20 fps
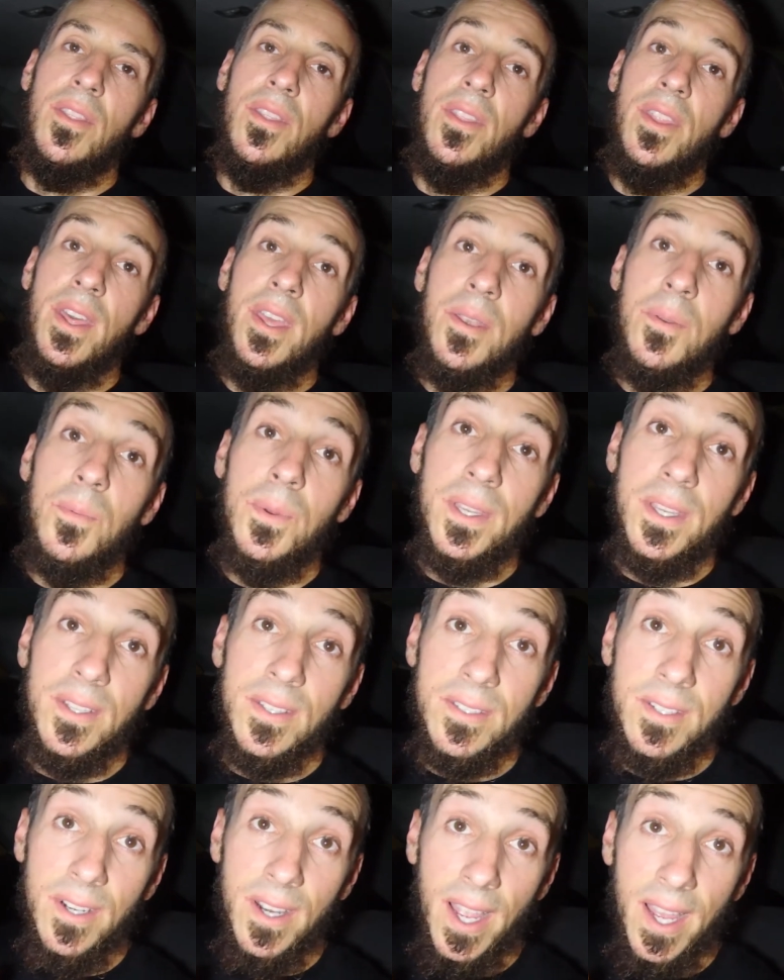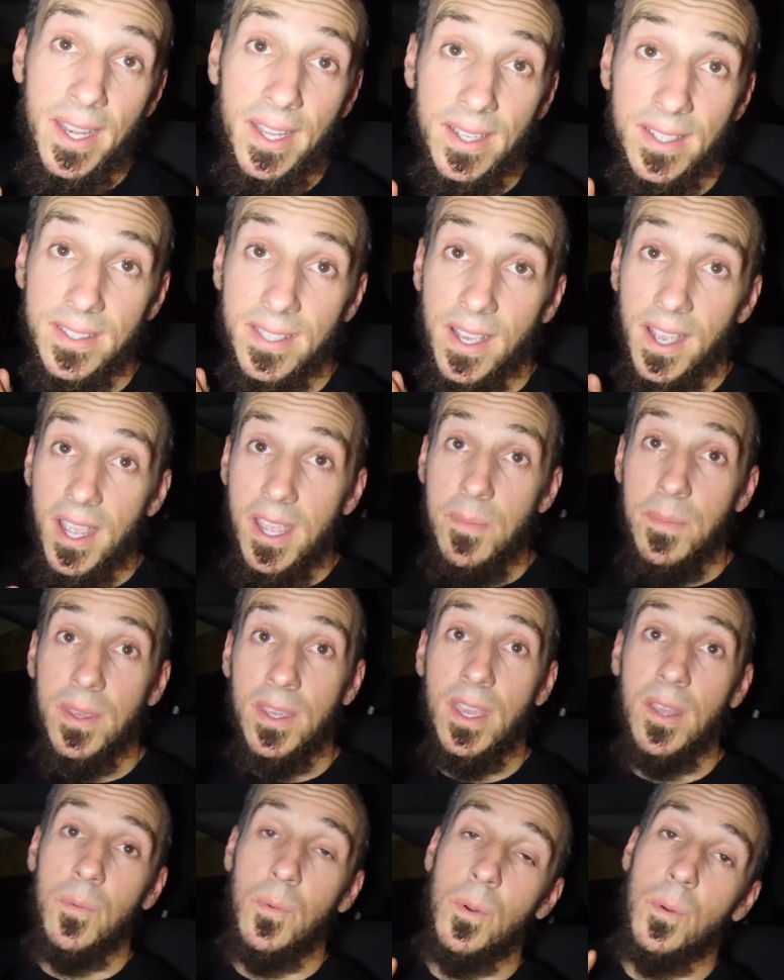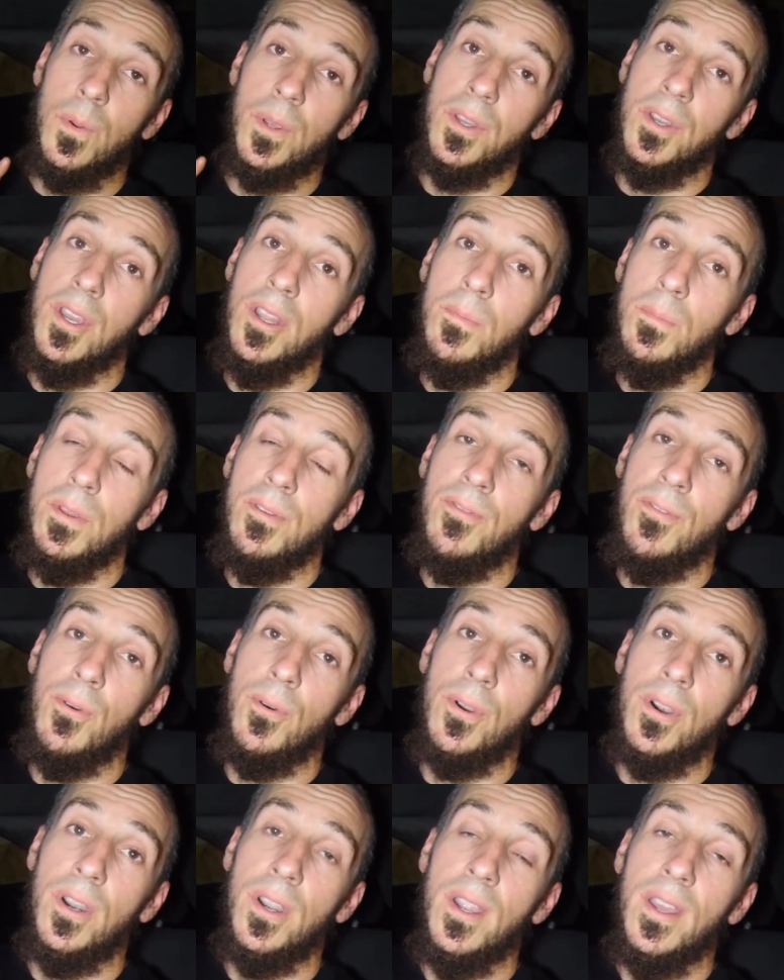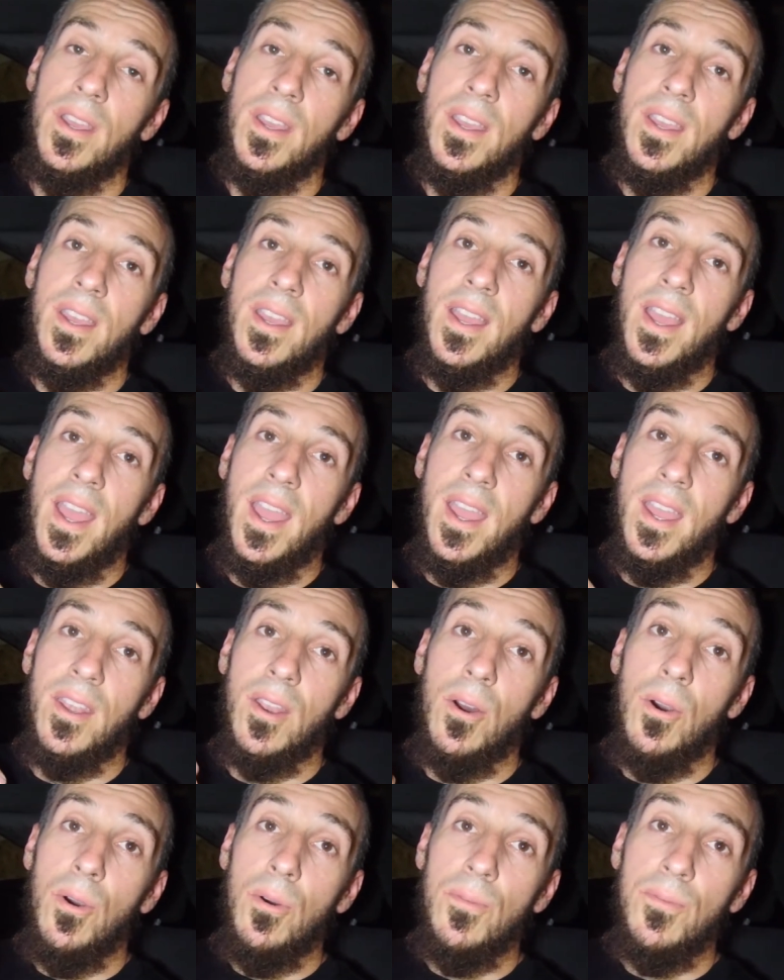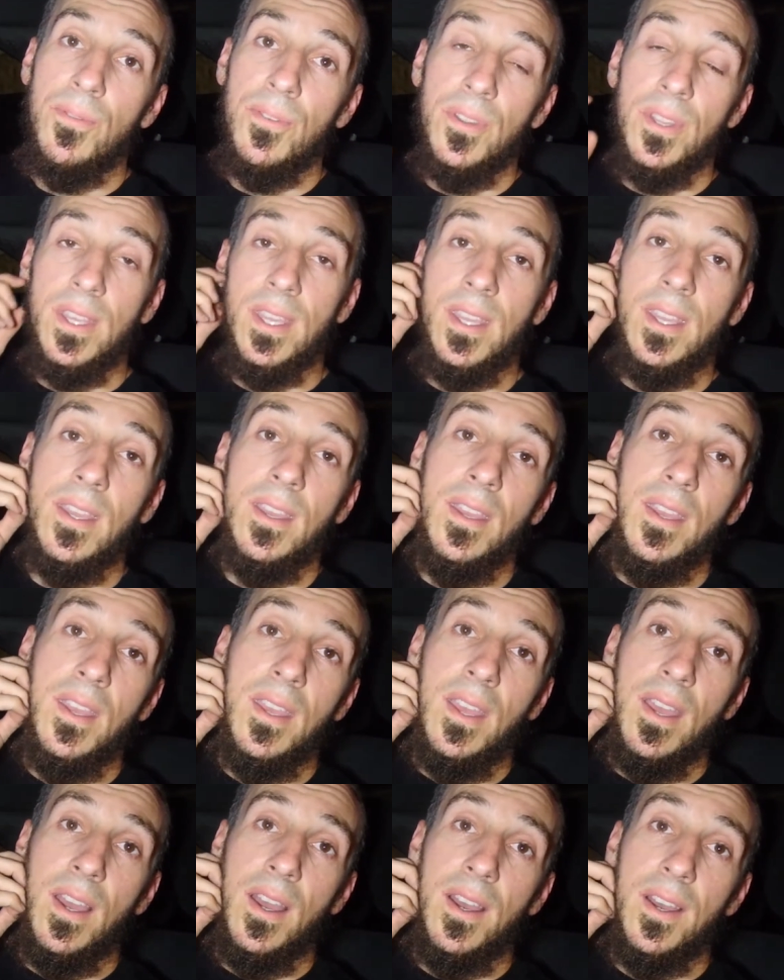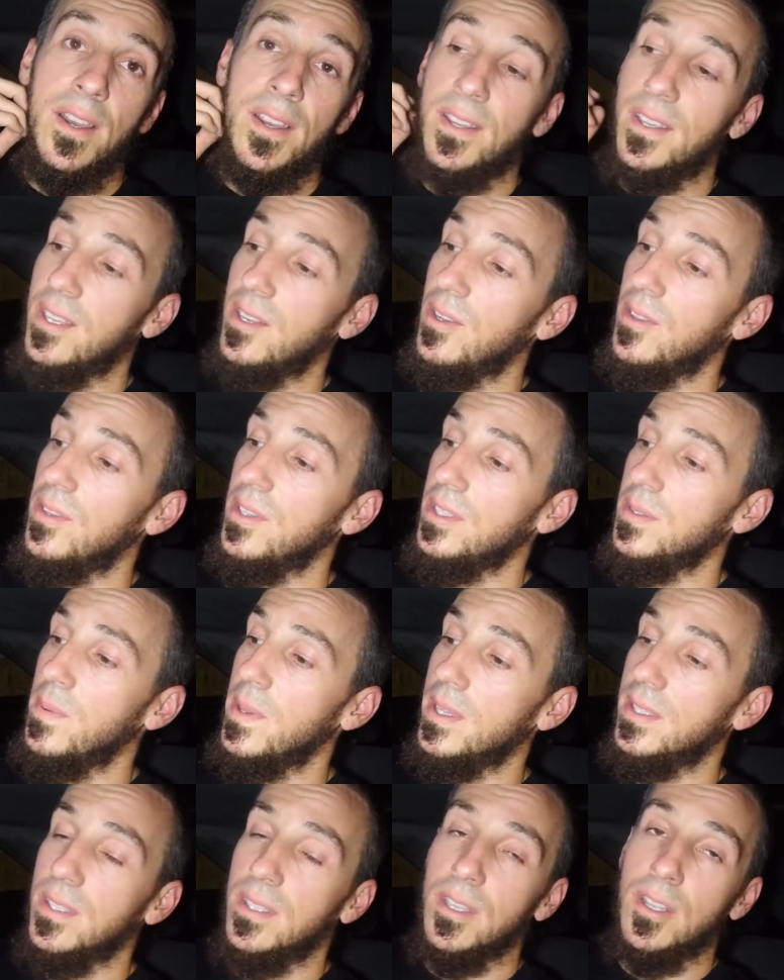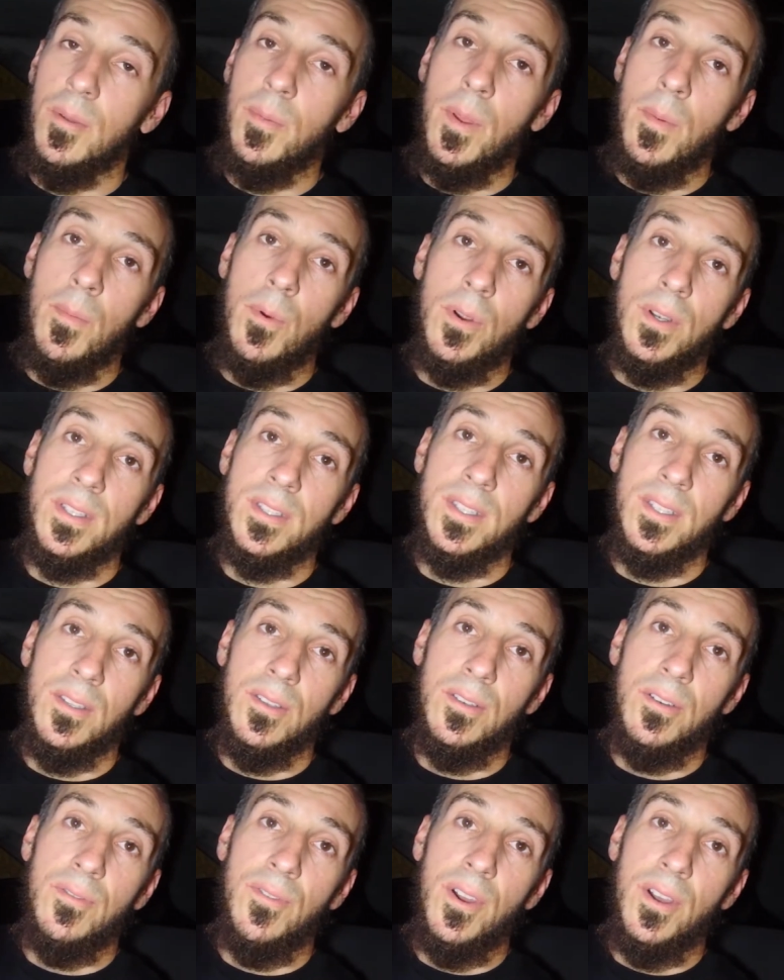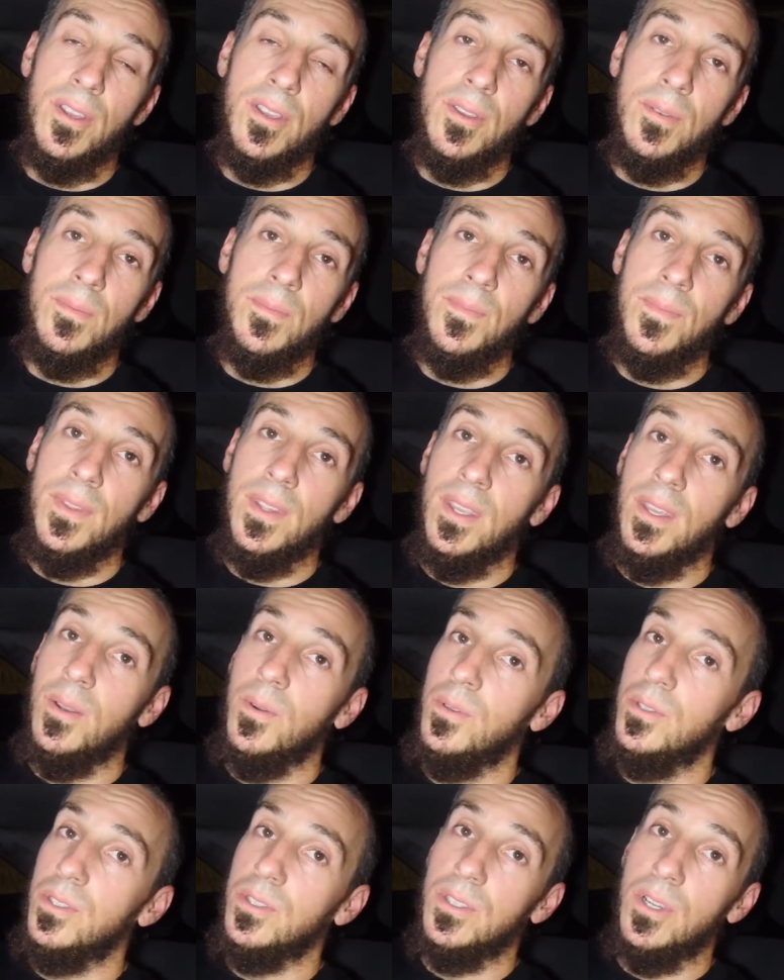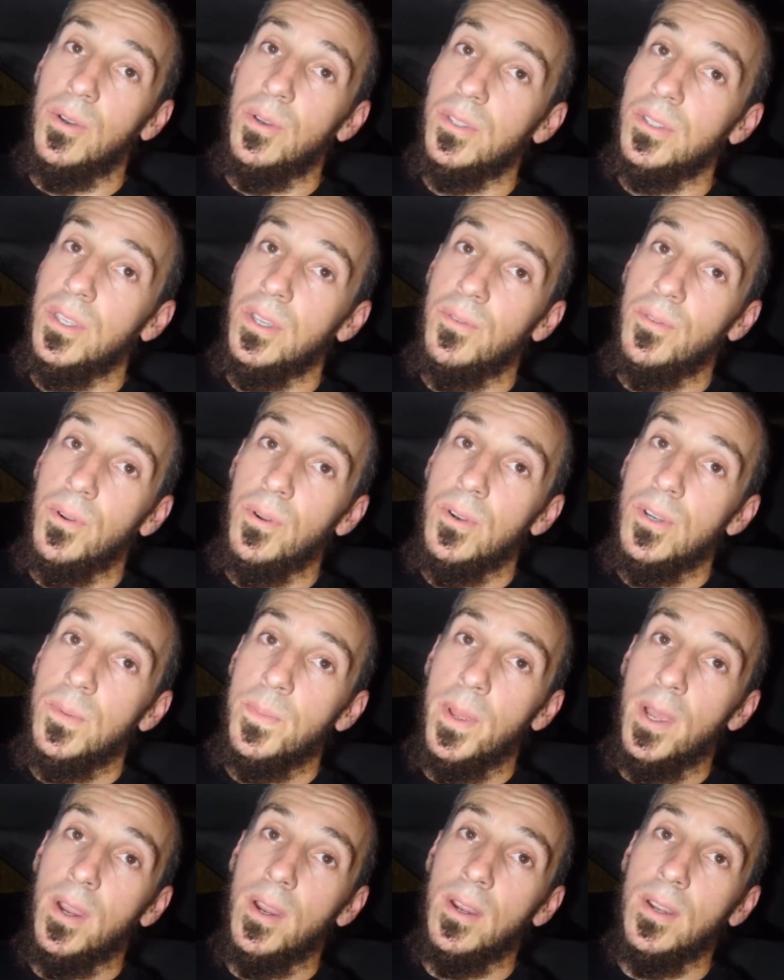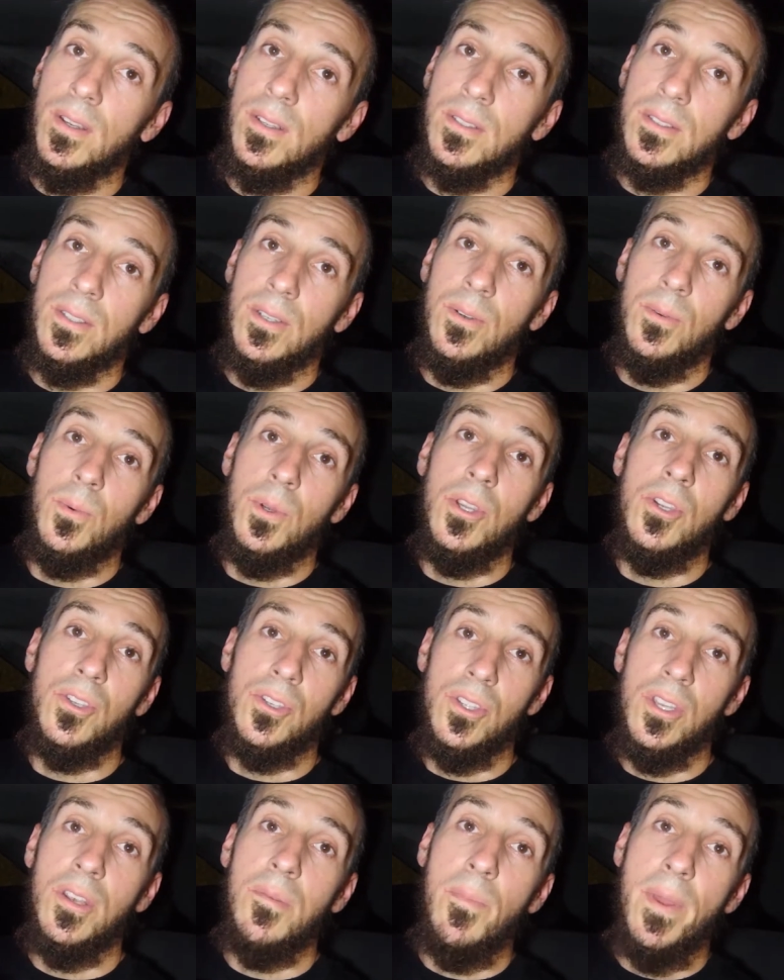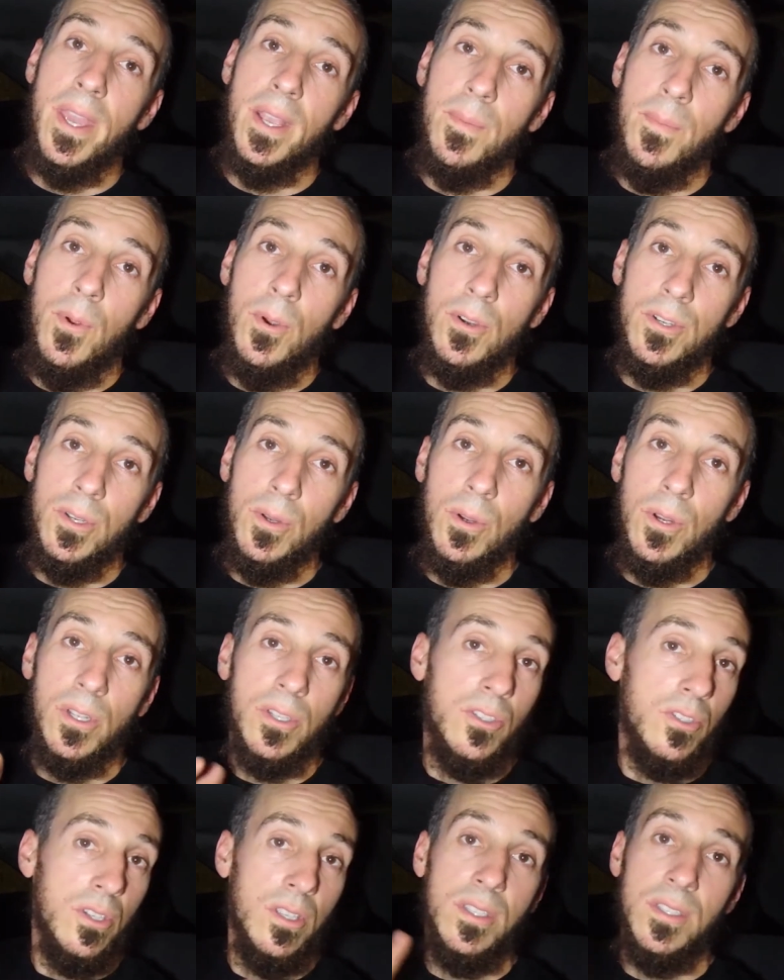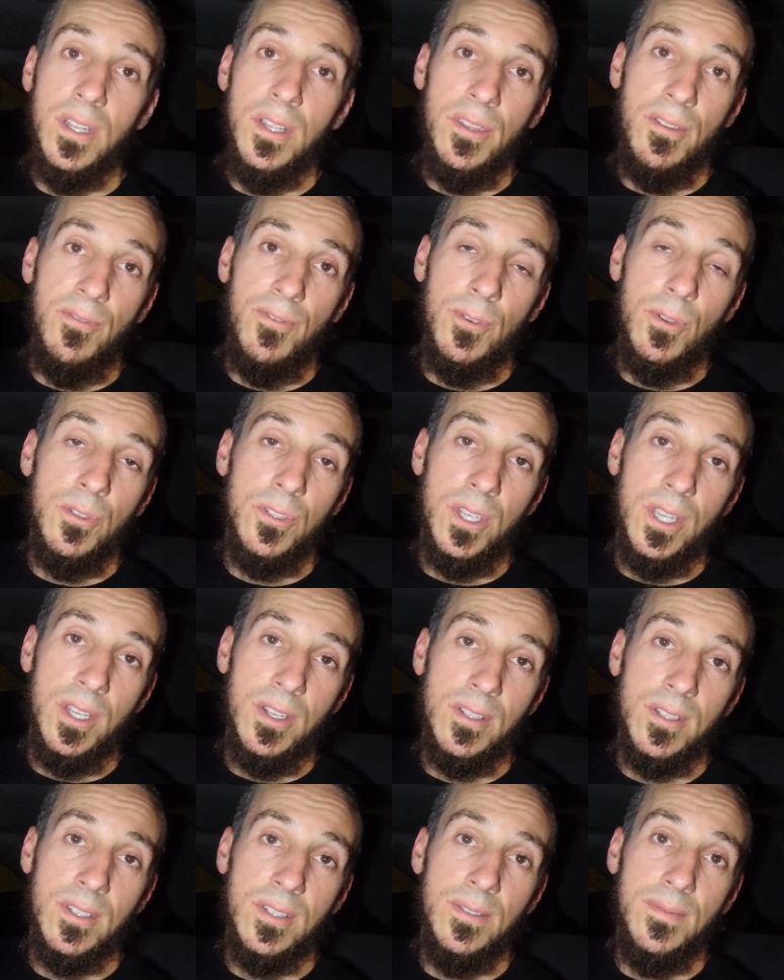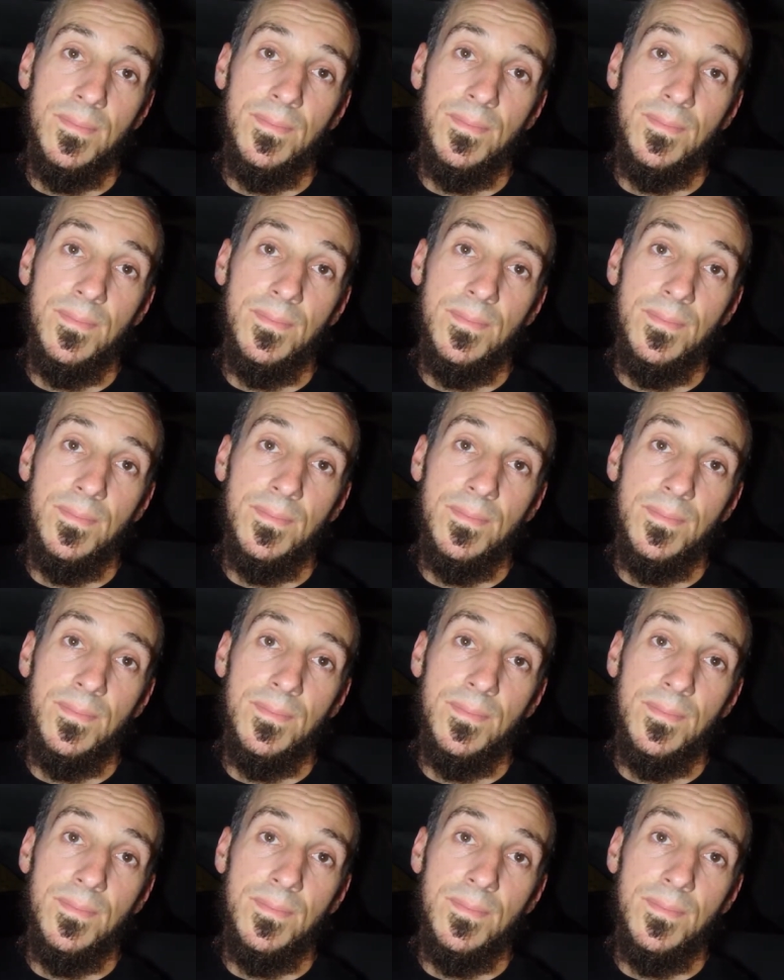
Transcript: then we can start adding timing in where we couldn't before, and hopefully, you know, this makes a little bit more cylinder volume, which is always good for horsepower, so we should make more torque just on the fuel change.